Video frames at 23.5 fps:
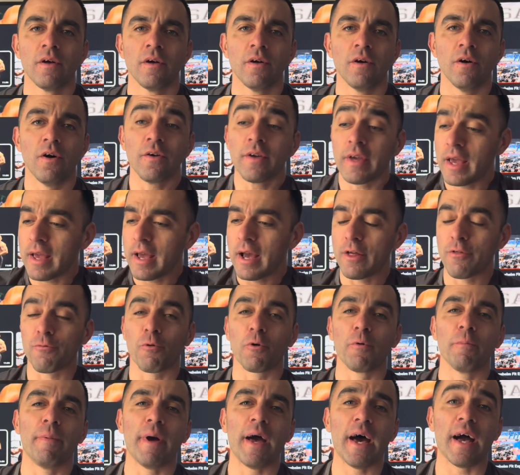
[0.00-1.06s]
Okay guys, we're
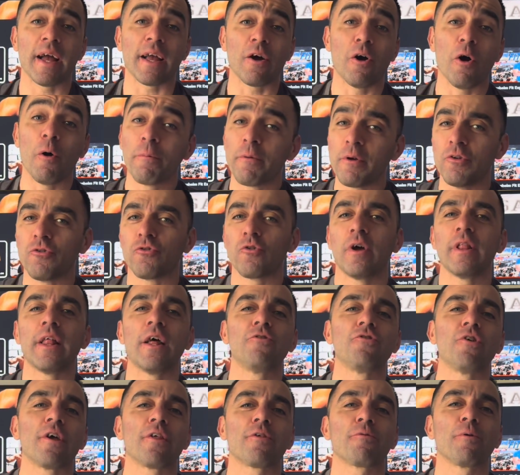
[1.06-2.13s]
back. I hope you enjoyed that
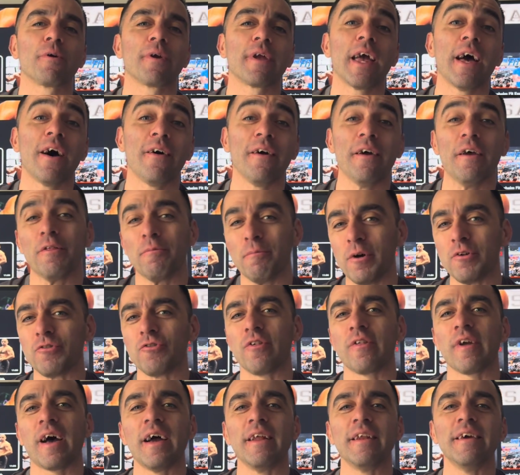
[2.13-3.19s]
chest workout as much as
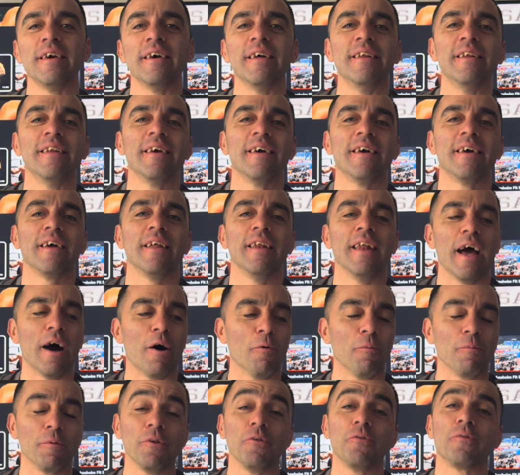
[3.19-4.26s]
I did. Now,
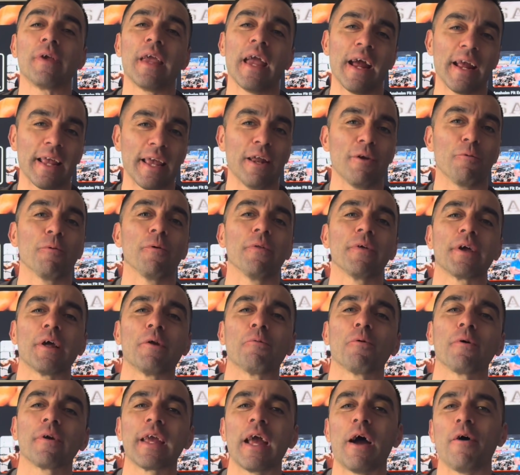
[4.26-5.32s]
you can get a really good
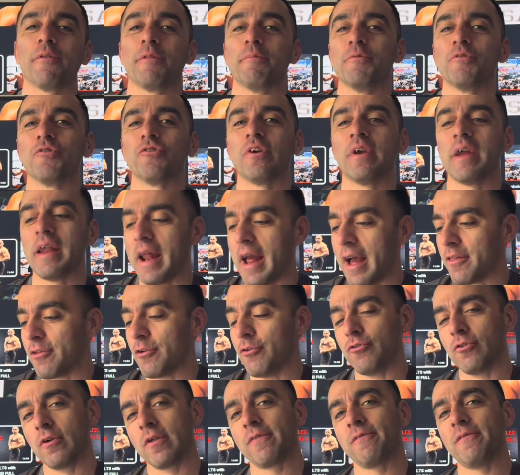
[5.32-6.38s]
workout with the machine as you
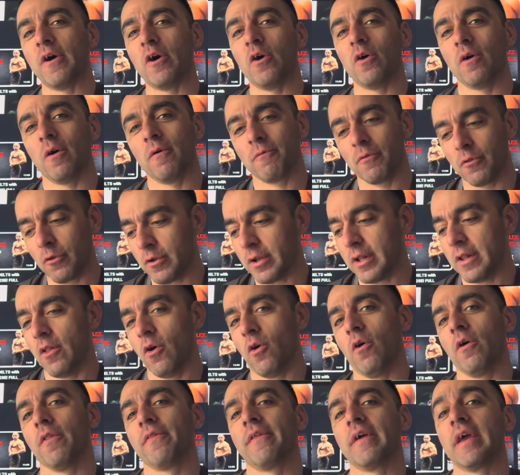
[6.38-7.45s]
just felt. Hopefully you did the
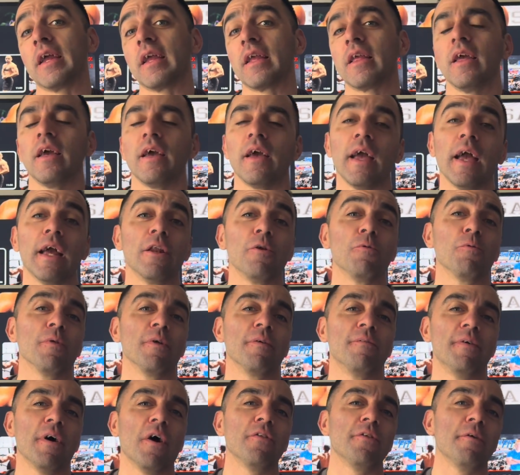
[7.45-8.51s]
whole thing and you really
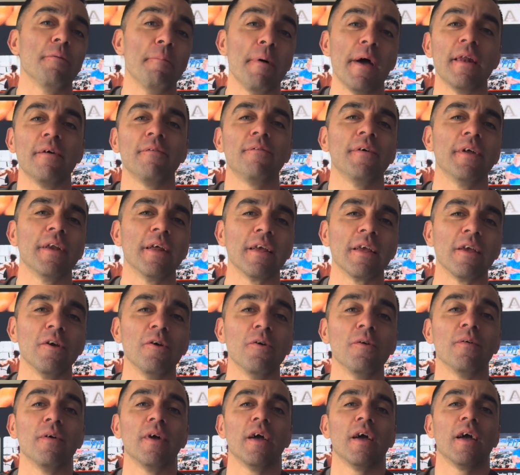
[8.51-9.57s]
felt it benefiting
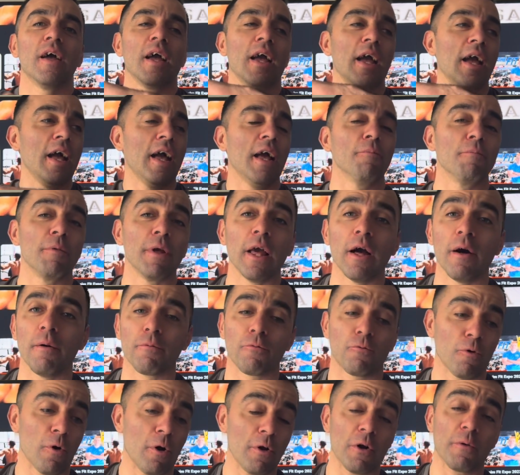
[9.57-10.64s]
you, and we help
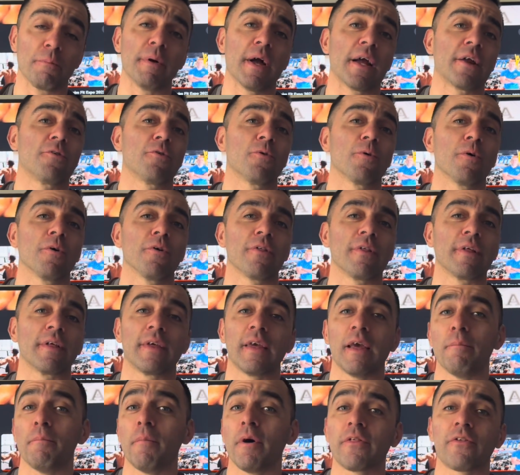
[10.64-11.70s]
grow your pectorals and
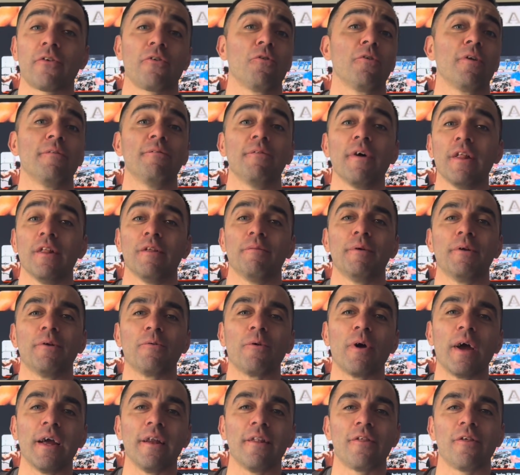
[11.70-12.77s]
get muscular development,
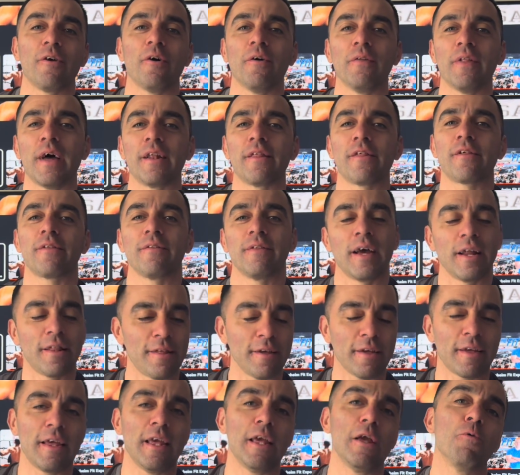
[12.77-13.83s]
right? So that's the
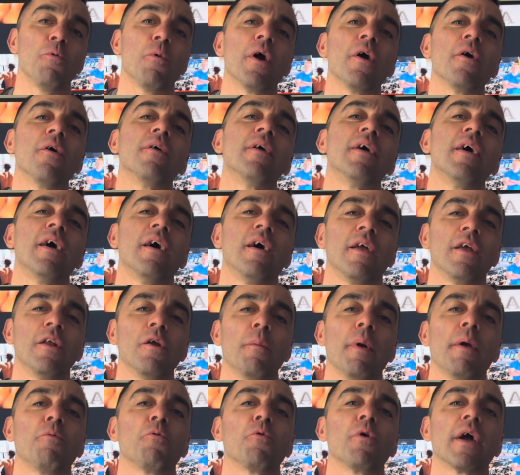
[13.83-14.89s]
key where, you know,
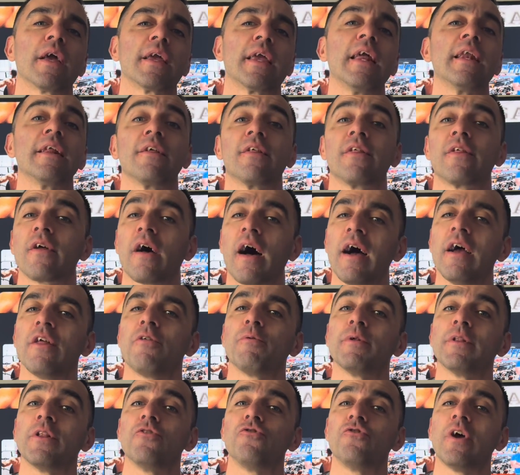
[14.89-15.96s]
maybe we're not gaining size
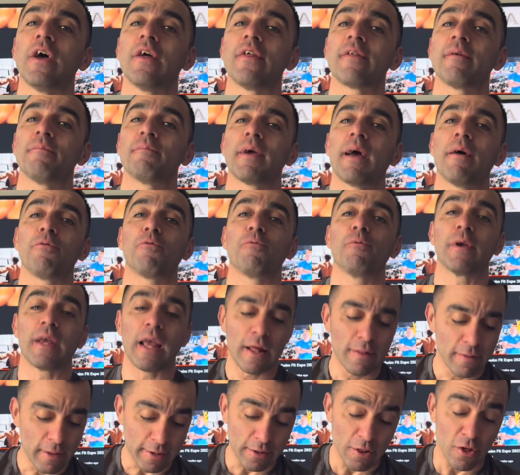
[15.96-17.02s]
with the chest. Sometimes we
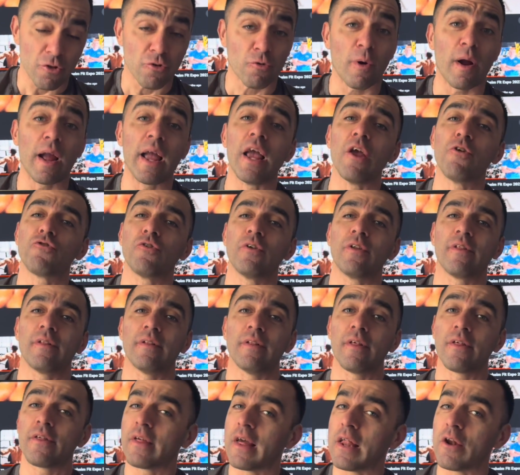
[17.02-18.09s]
gain like the striations in the
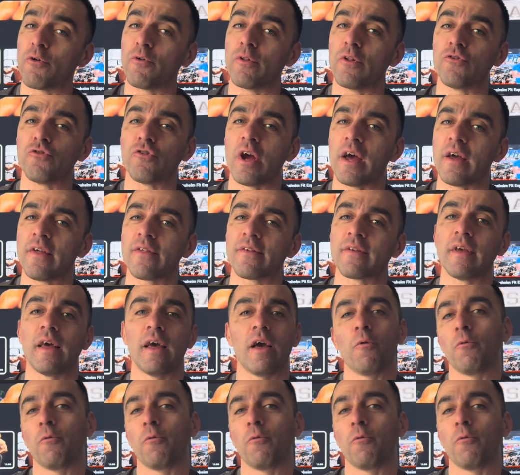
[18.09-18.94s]
center of the chest.